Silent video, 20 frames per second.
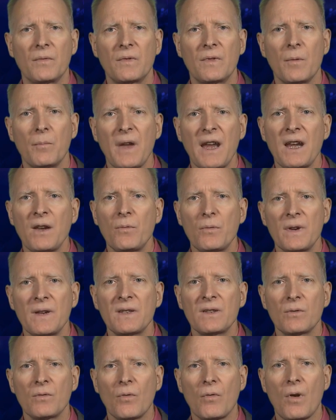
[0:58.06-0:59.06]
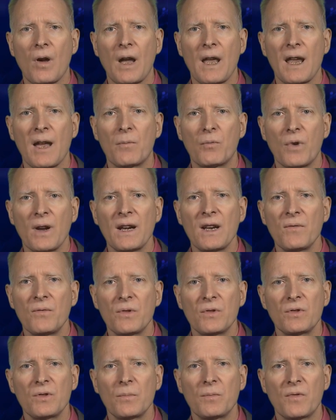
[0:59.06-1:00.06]
The main reason why I'm running
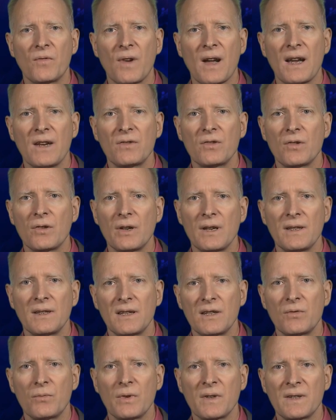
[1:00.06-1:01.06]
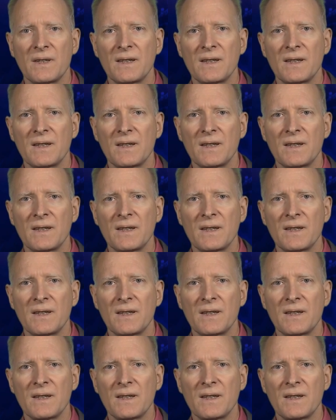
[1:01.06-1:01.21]
for supervisor in District